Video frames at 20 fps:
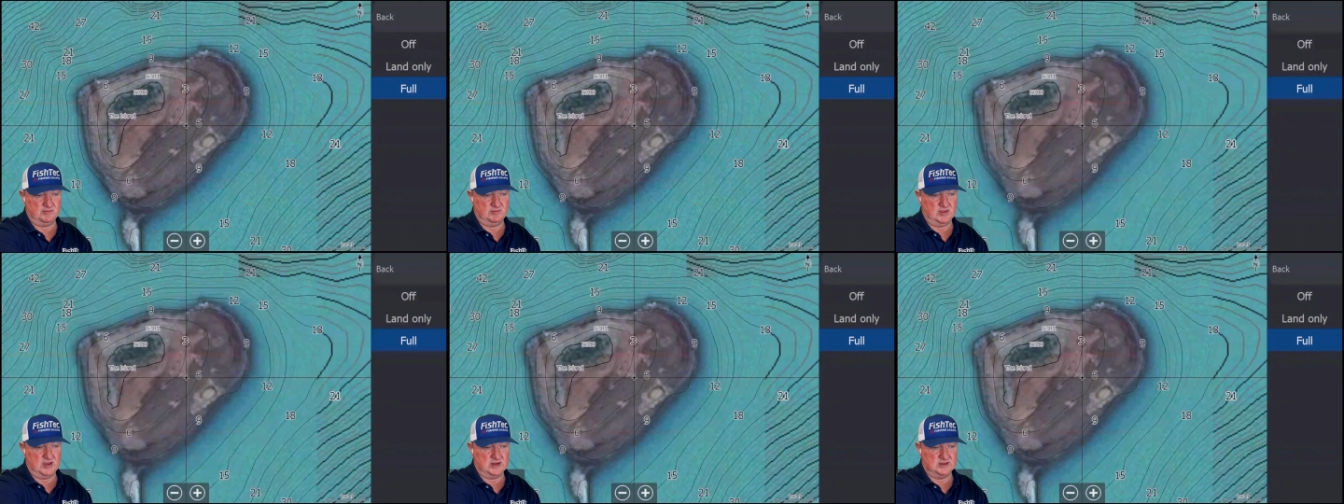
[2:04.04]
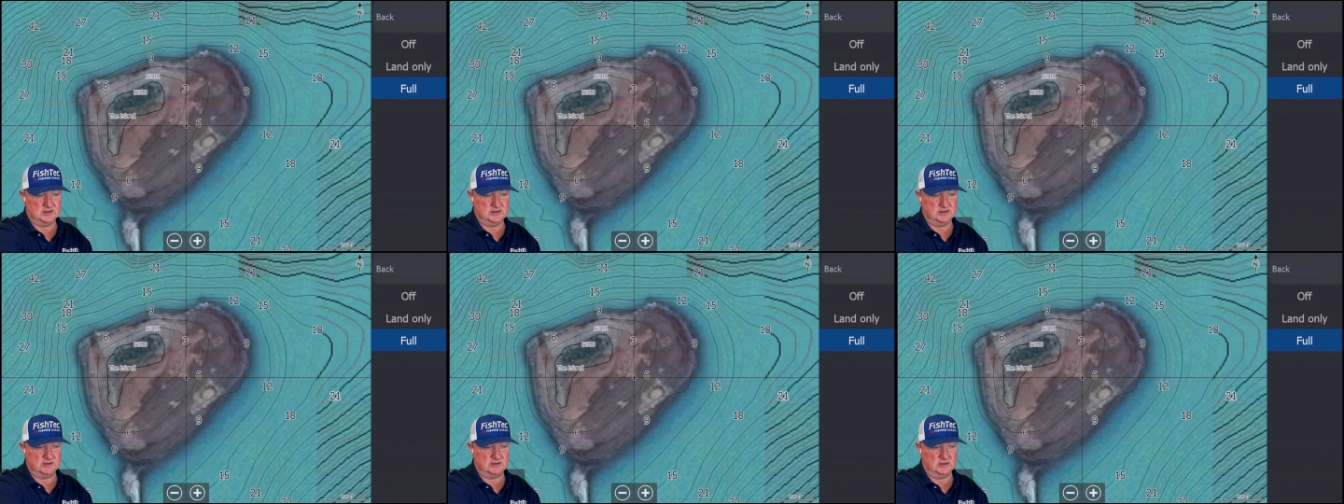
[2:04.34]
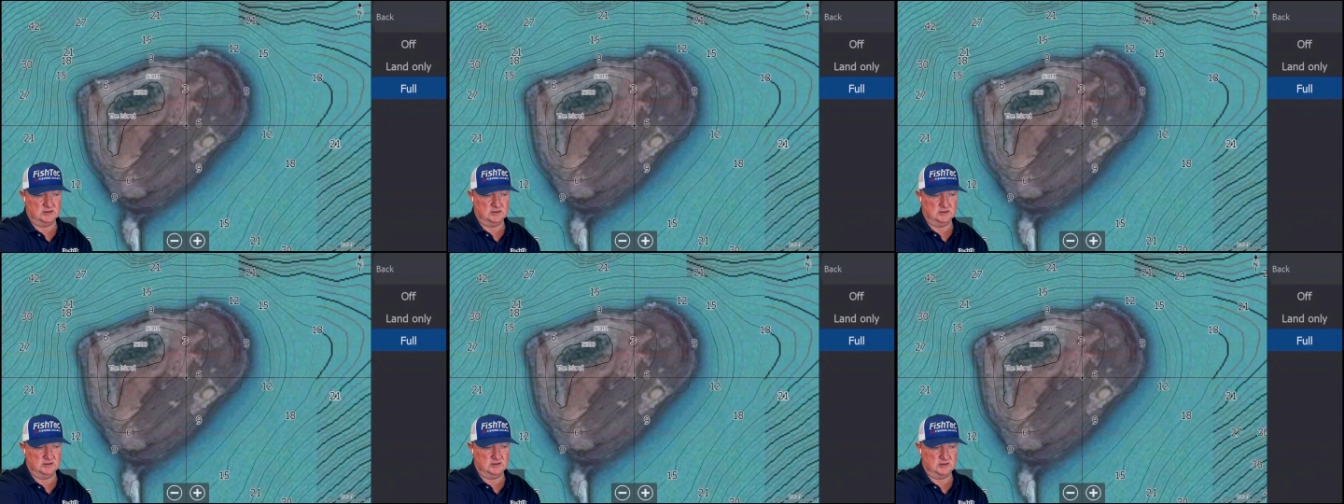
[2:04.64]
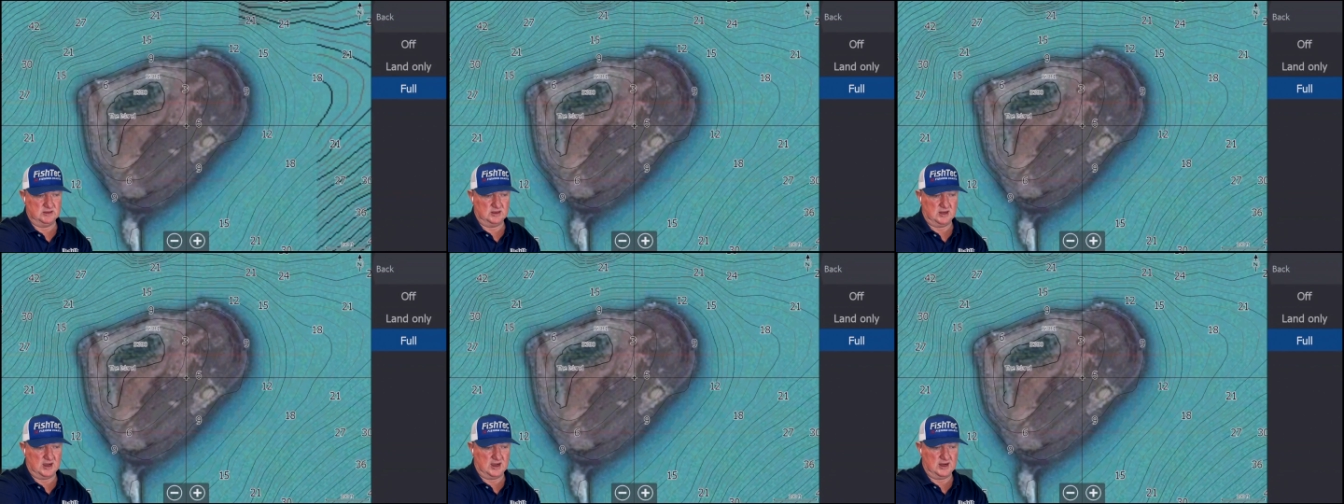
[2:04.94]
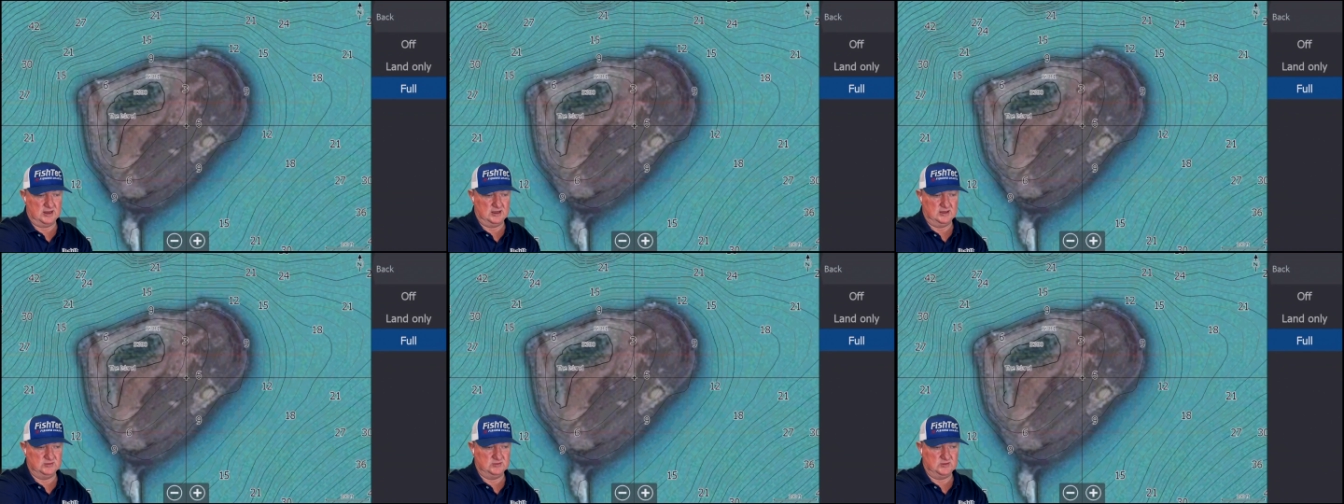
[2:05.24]
that little
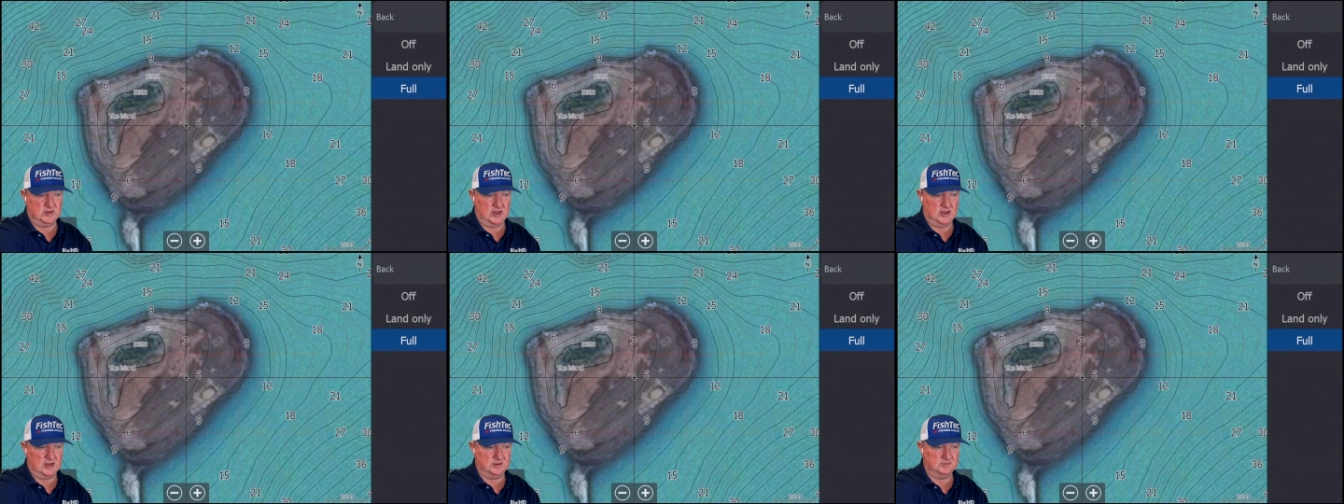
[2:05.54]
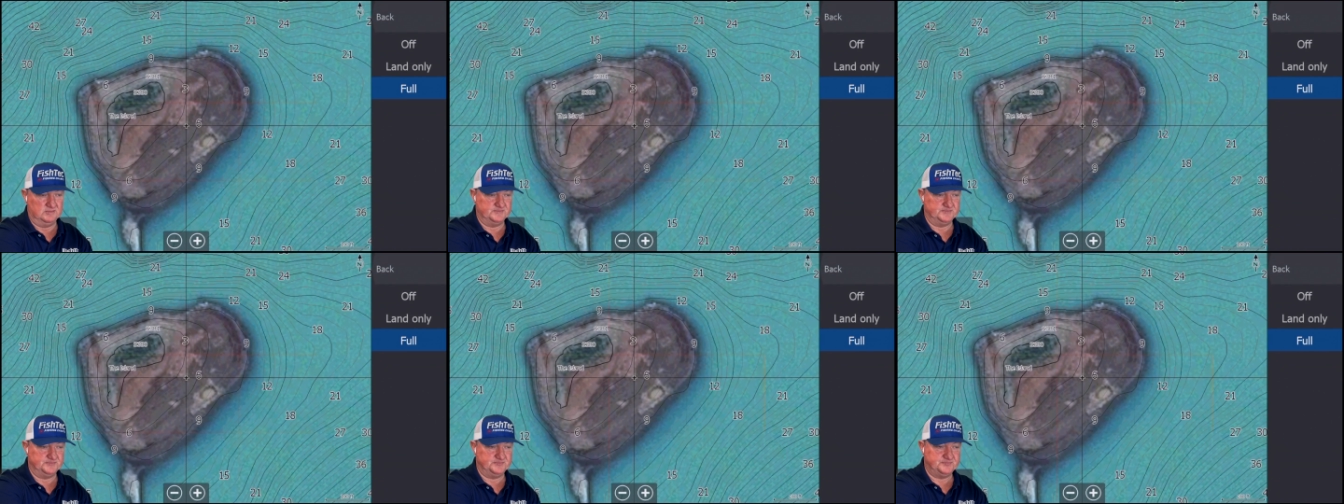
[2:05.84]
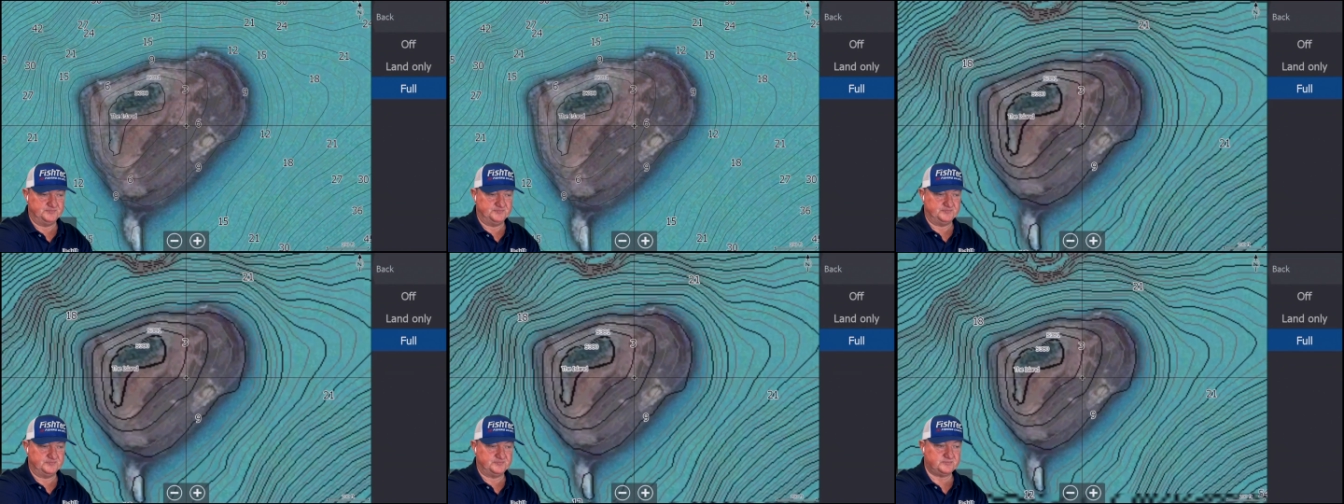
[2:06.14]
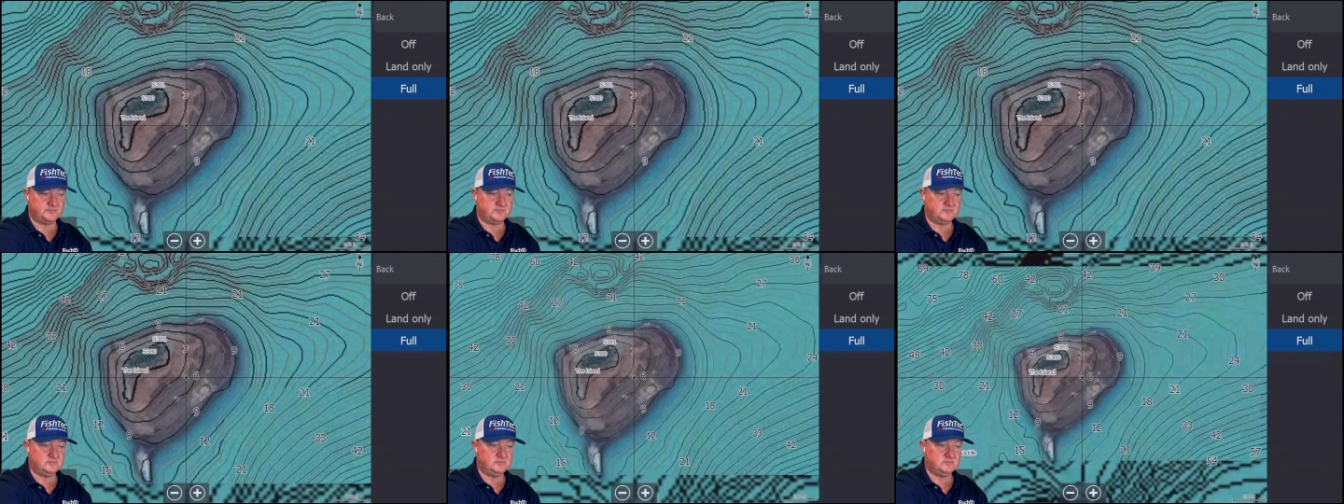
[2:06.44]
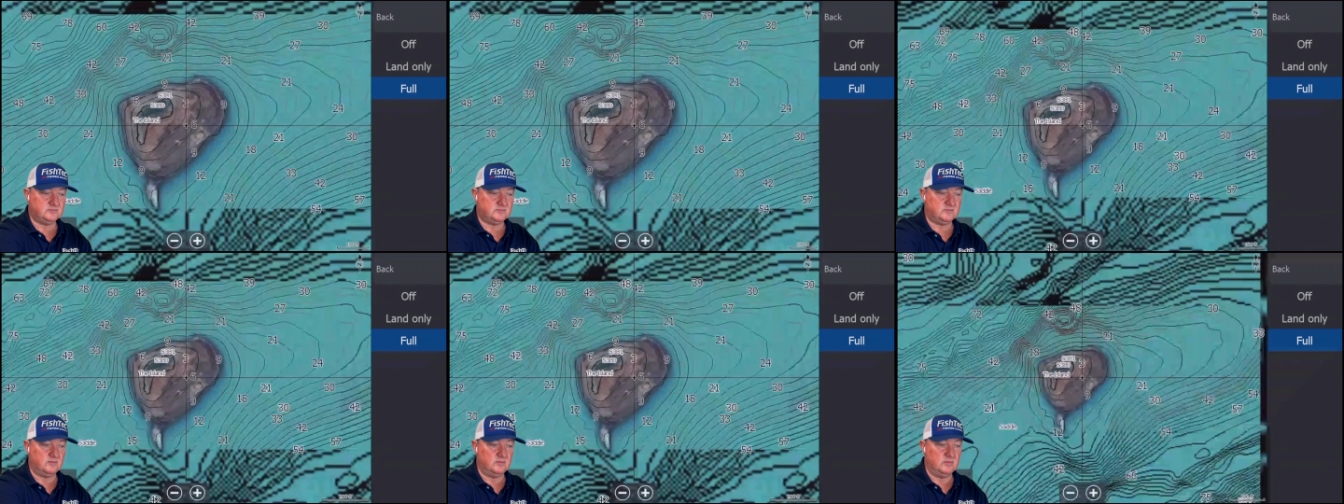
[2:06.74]
island there.
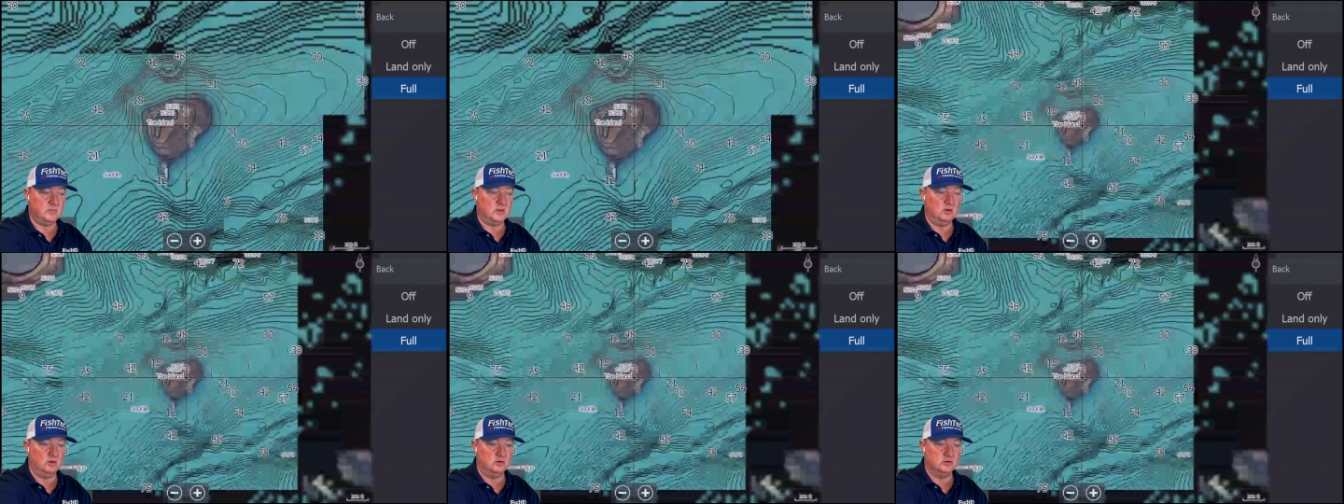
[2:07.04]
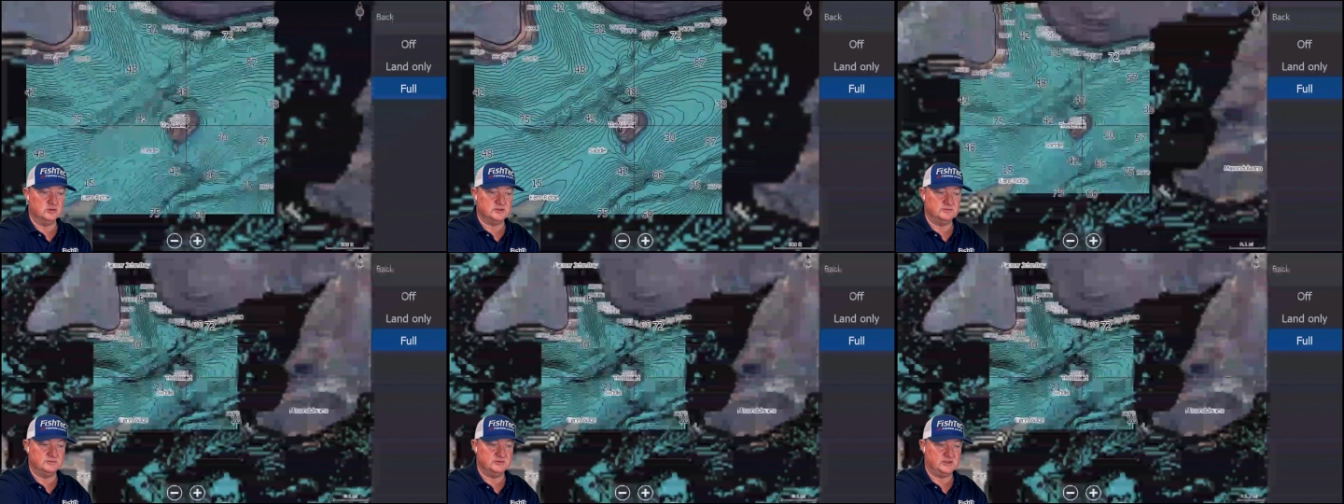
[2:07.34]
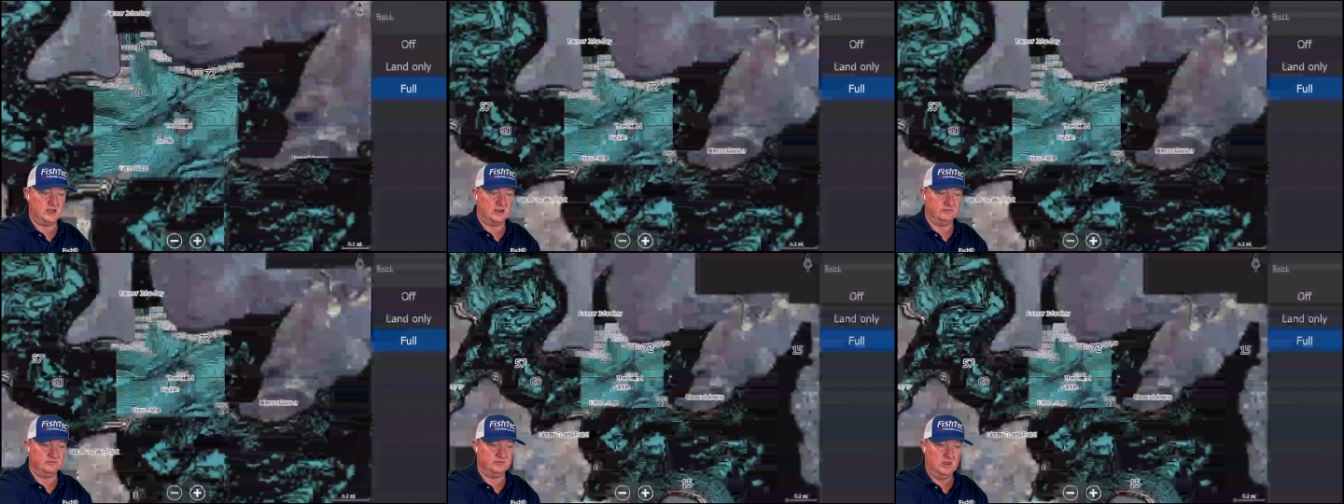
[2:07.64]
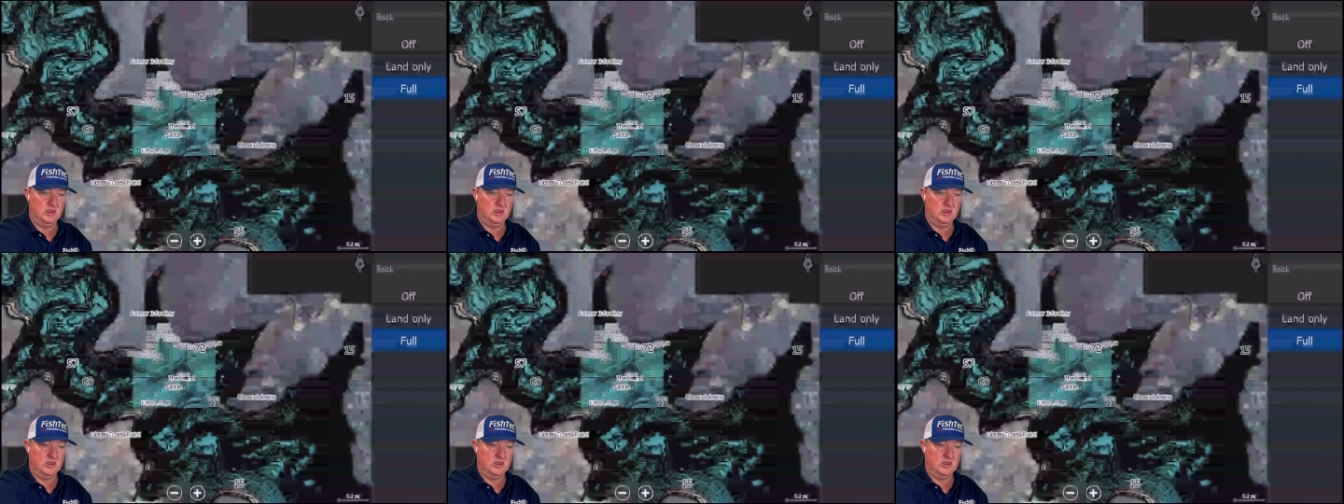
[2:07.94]
Awesome stuff.